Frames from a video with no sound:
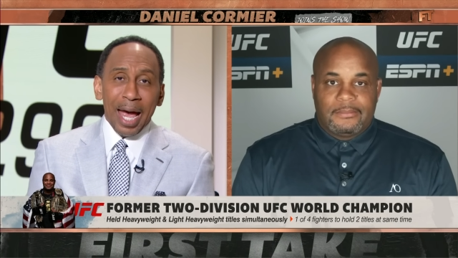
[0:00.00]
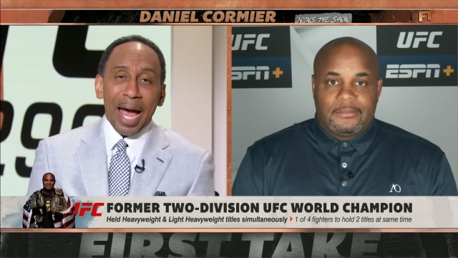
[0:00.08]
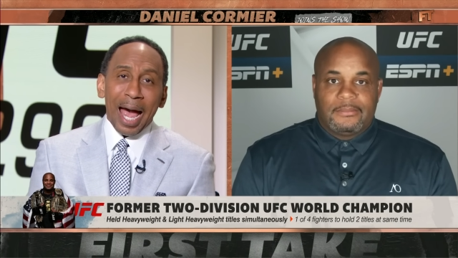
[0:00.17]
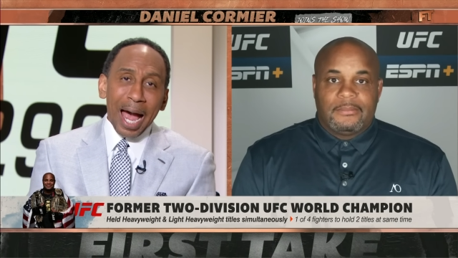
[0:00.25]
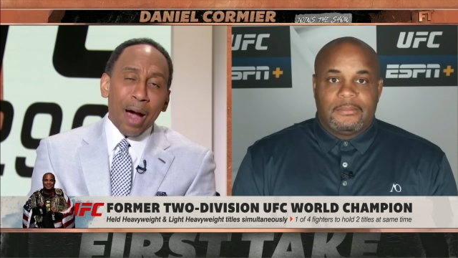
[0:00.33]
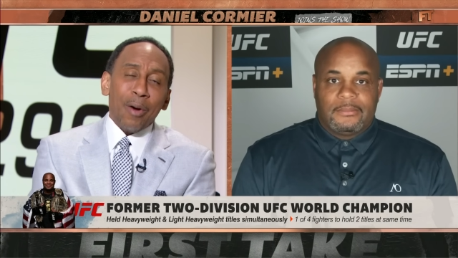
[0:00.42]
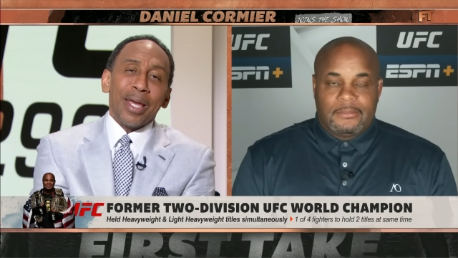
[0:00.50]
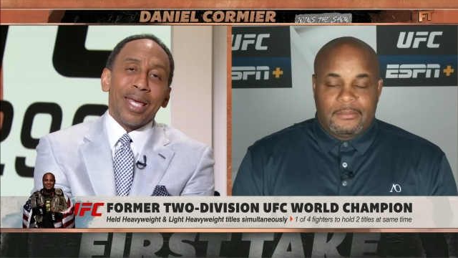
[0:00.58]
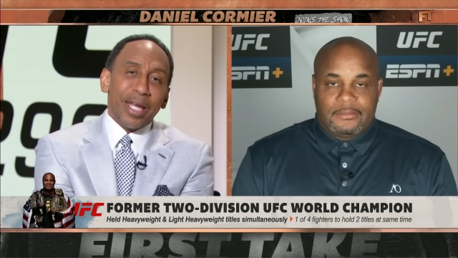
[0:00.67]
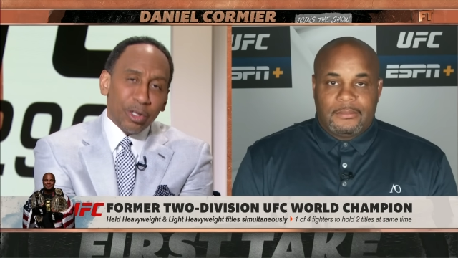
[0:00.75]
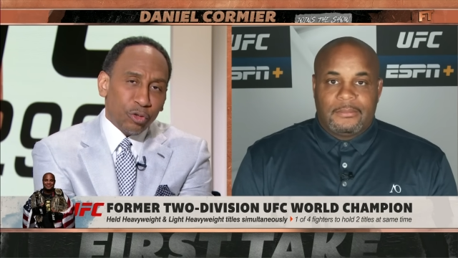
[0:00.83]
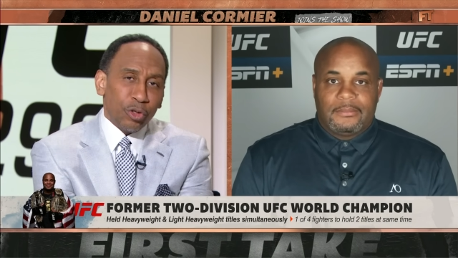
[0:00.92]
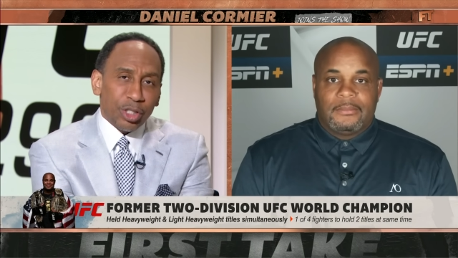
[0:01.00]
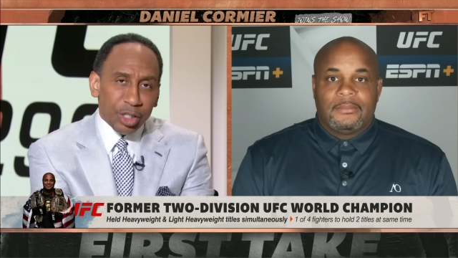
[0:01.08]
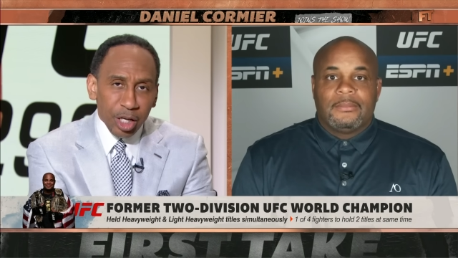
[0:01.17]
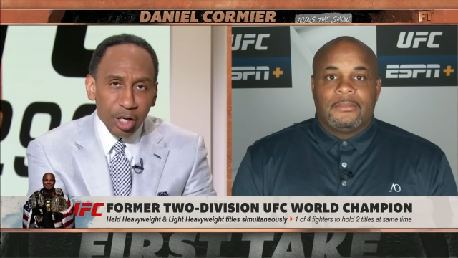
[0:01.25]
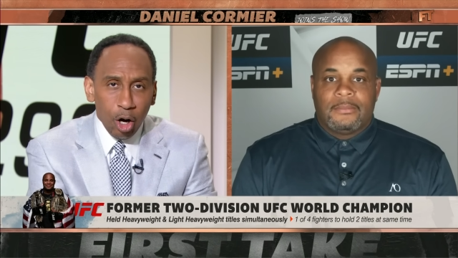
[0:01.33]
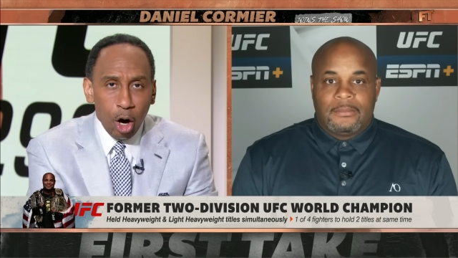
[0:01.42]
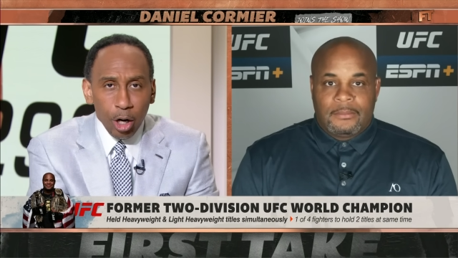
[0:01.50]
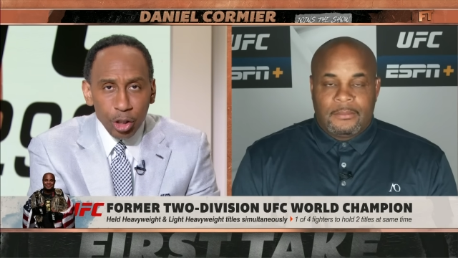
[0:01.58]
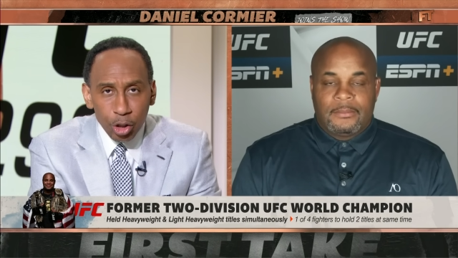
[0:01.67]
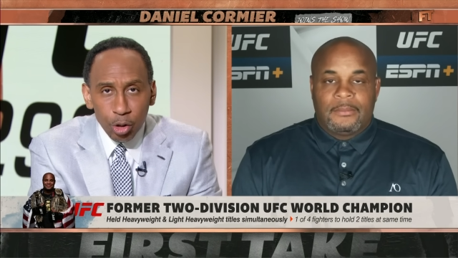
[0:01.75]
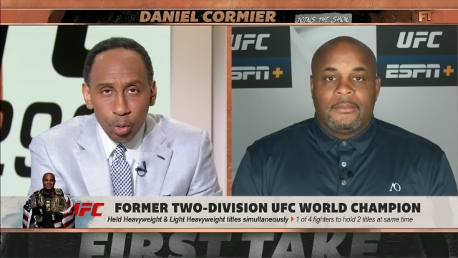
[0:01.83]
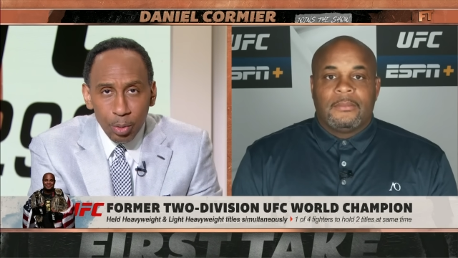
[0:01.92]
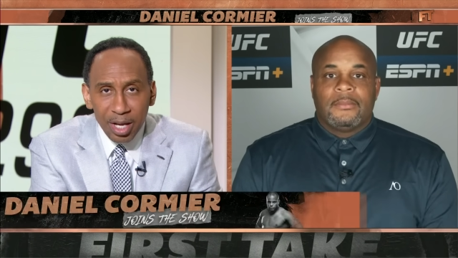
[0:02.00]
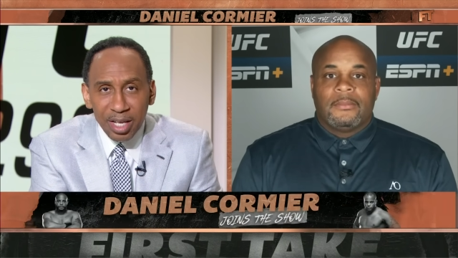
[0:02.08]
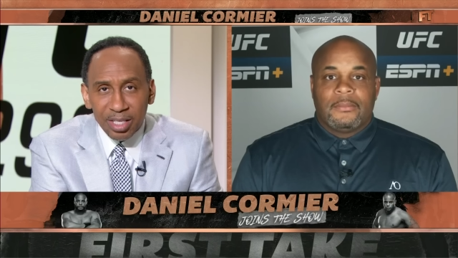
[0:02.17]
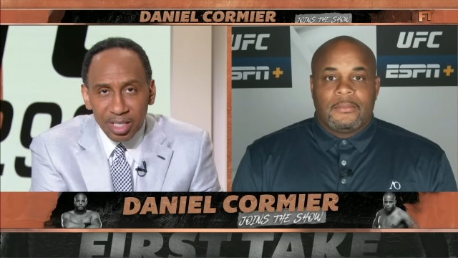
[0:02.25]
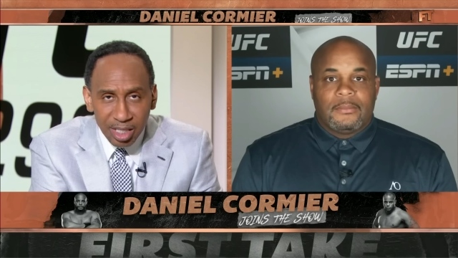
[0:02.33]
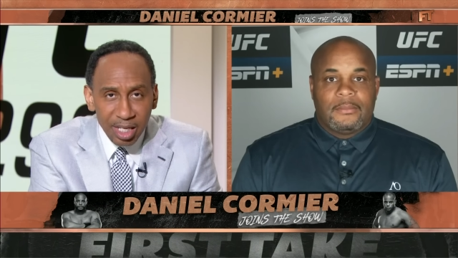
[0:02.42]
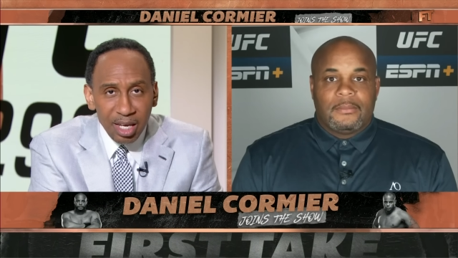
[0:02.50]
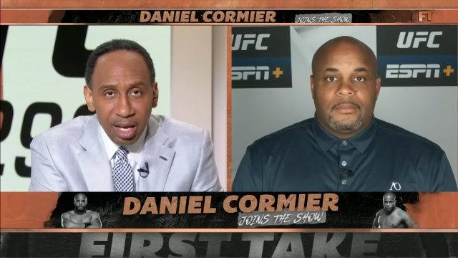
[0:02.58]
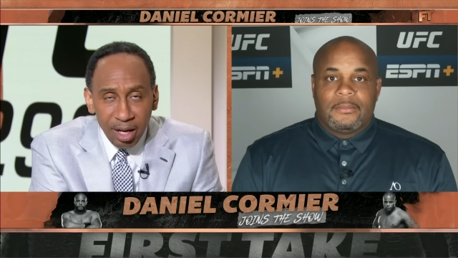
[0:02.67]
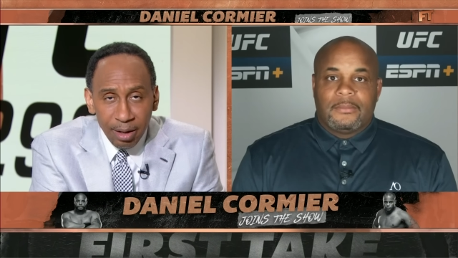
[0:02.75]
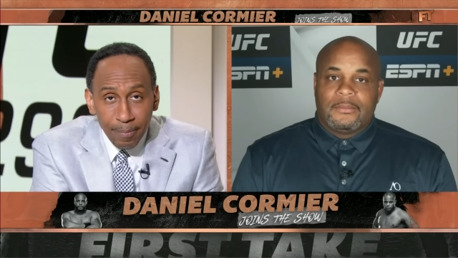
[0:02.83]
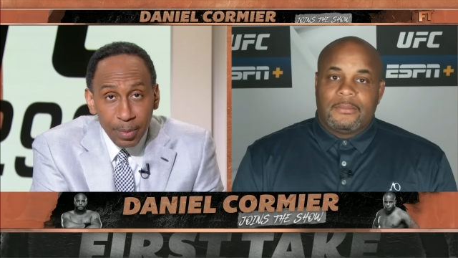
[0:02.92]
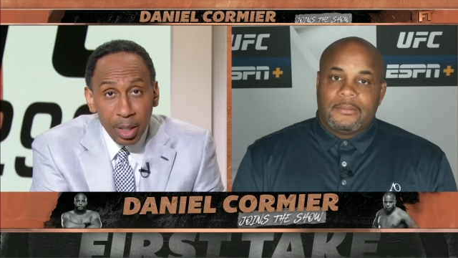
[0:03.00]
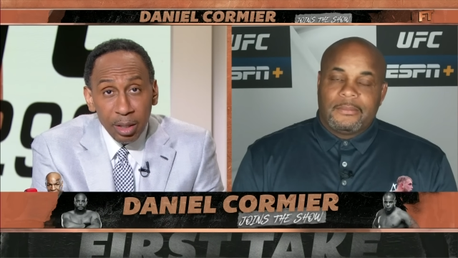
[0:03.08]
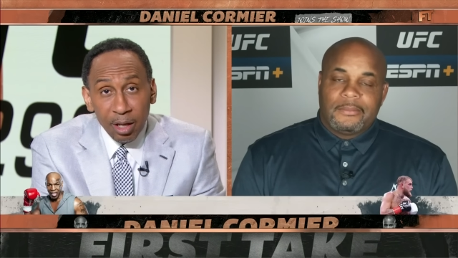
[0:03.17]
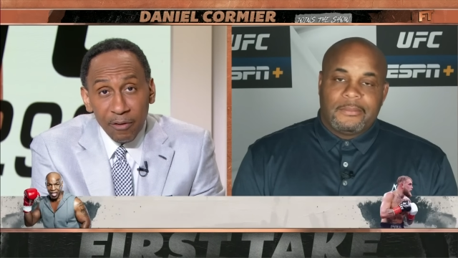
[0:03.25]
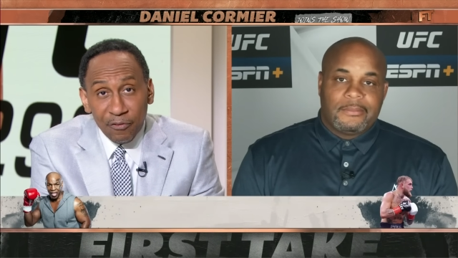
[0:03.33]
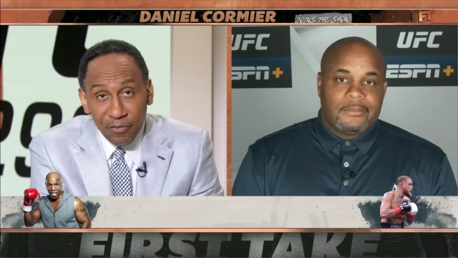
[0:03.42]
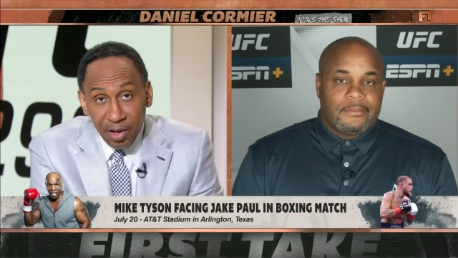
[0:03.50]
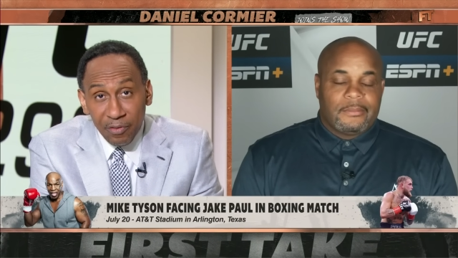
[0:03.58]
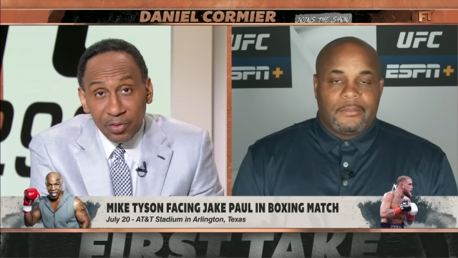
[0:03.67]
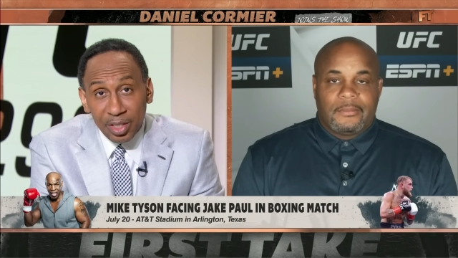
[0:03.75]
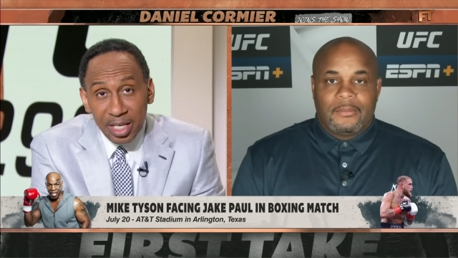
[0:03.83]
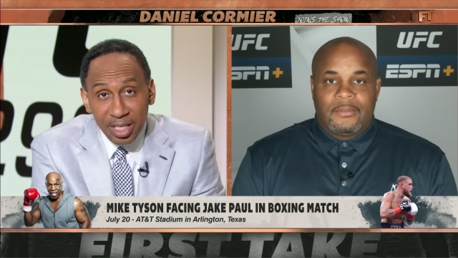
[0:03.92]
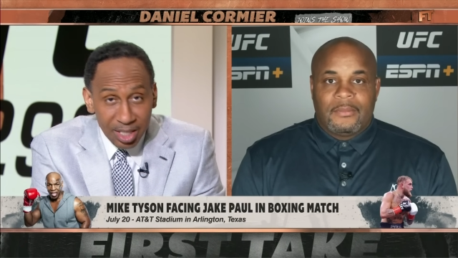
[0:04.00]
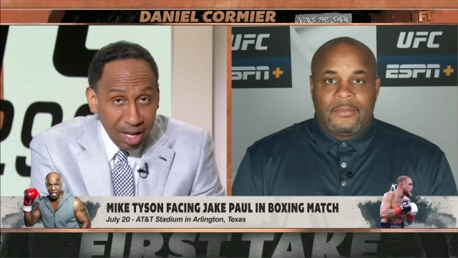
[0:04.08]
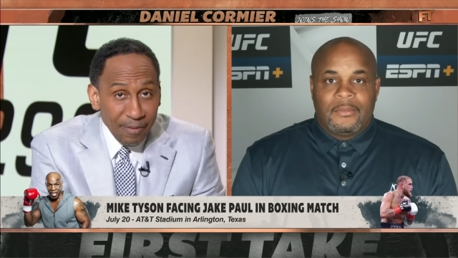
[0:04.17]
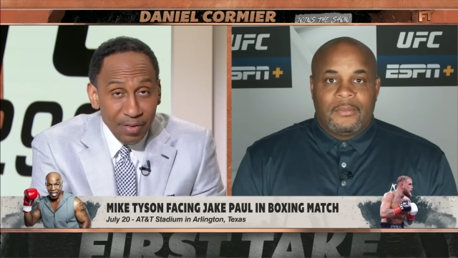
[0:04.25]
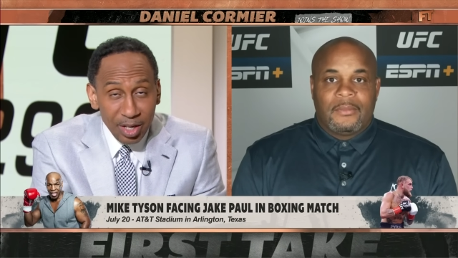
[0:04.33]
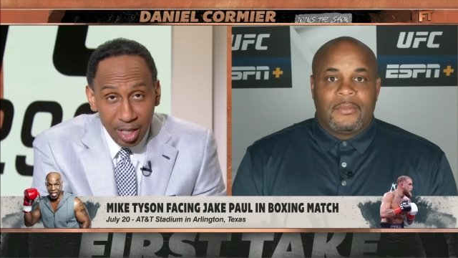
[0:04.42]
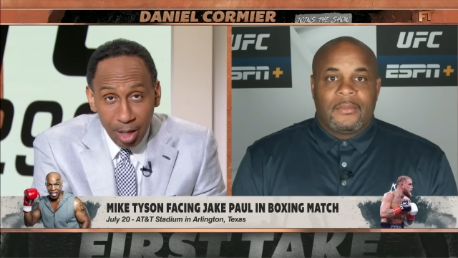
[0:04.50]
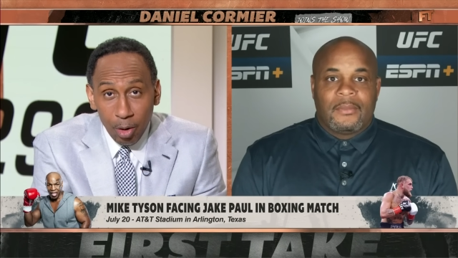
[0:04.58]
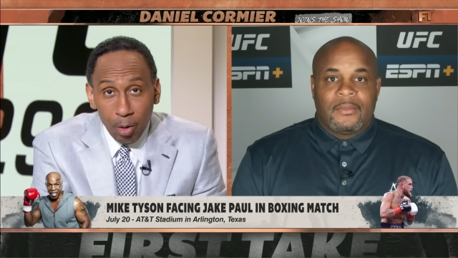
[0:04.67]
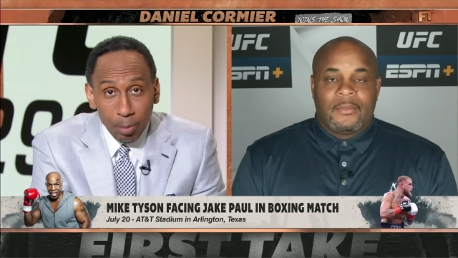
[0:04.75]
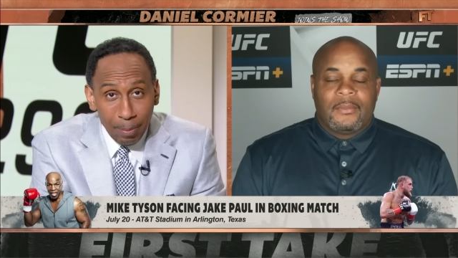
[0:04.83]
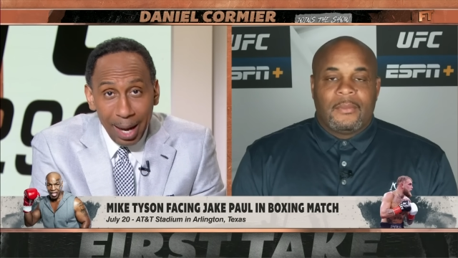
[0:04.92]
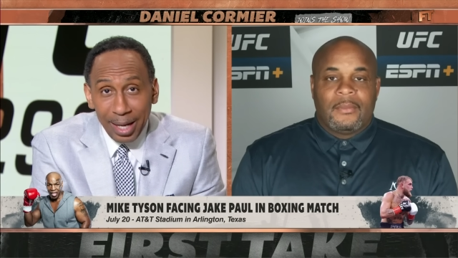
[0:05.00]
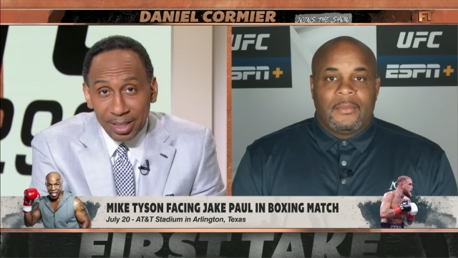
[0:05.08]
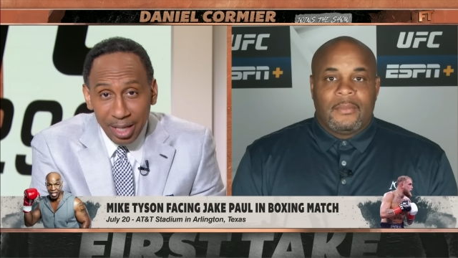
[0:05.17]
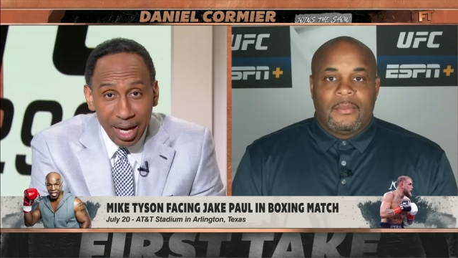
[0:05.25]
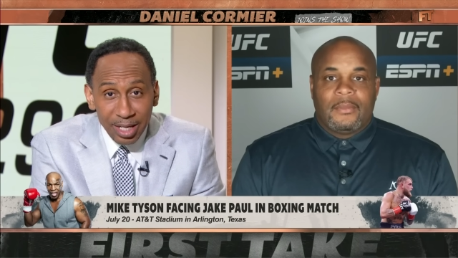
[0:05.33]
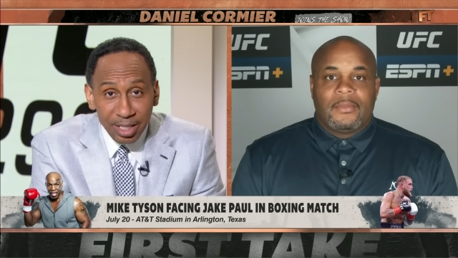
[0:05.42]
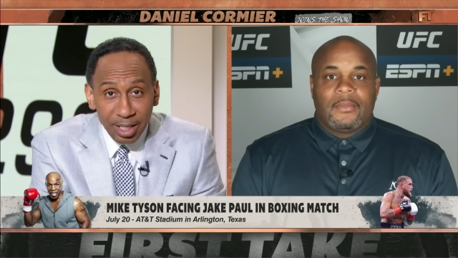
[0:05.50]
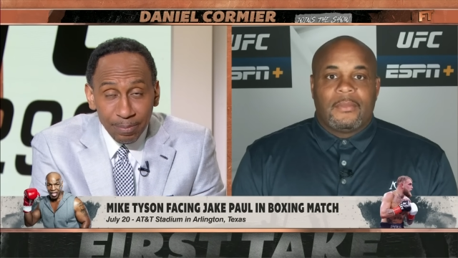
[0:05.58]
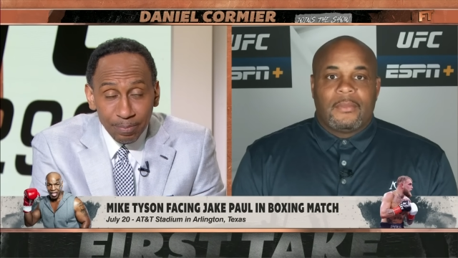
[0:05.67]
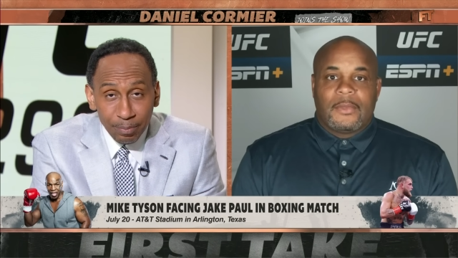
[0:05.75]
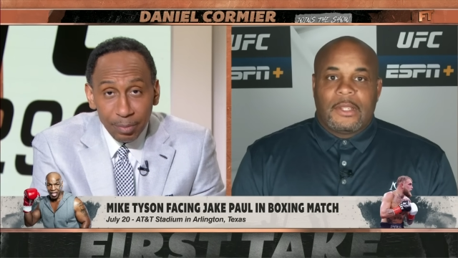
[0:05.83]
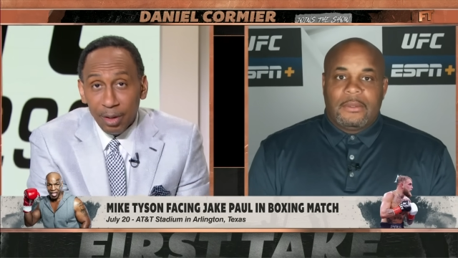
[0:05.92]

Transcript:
Speaker 1: How interested are you in seeing the 57 year old Mike Tyson